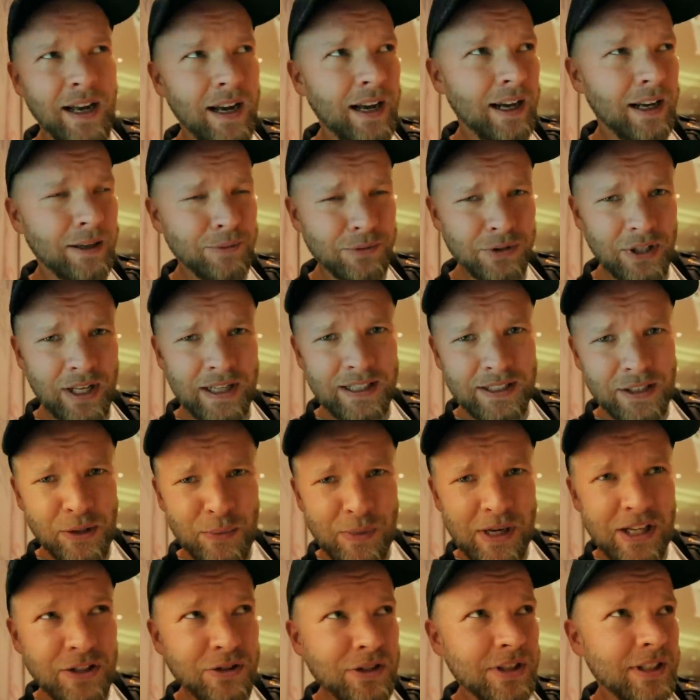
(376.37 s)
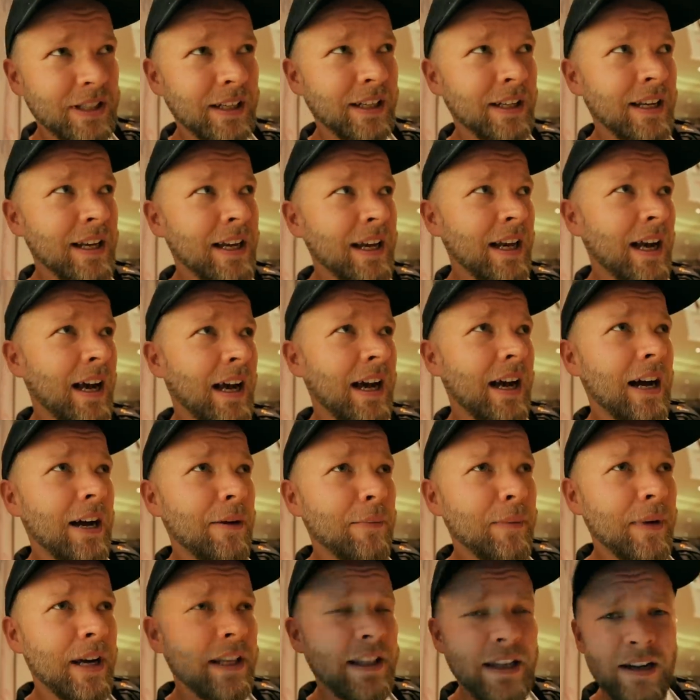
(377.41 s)
Uh, so that's going to be interesting.
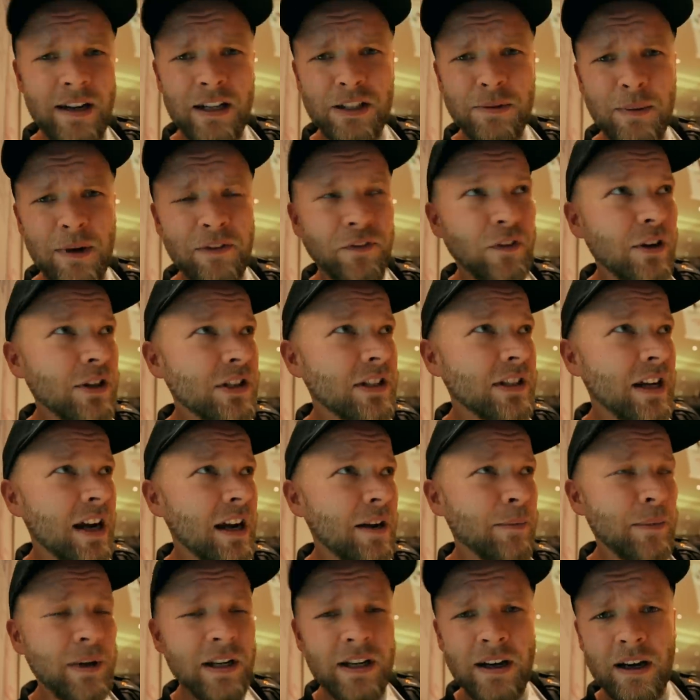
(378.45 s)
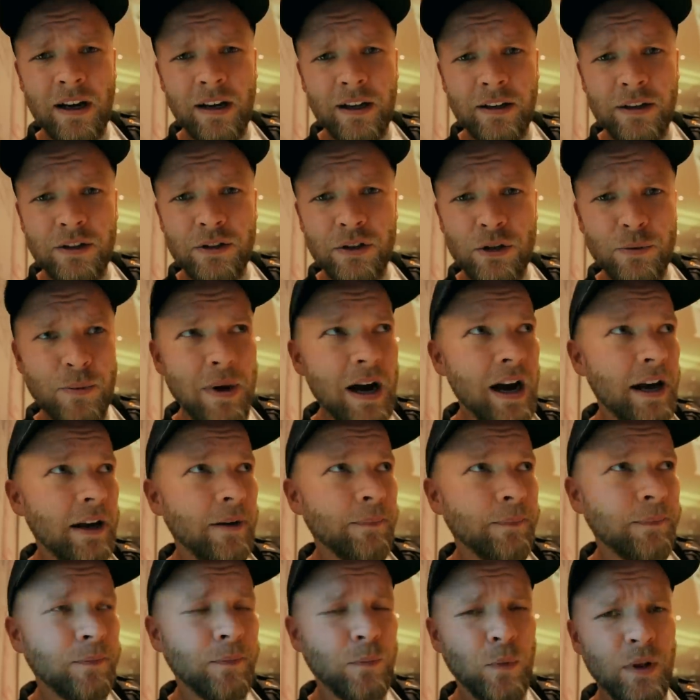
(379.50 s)
Um, and then it's my first time in uh, Dubai.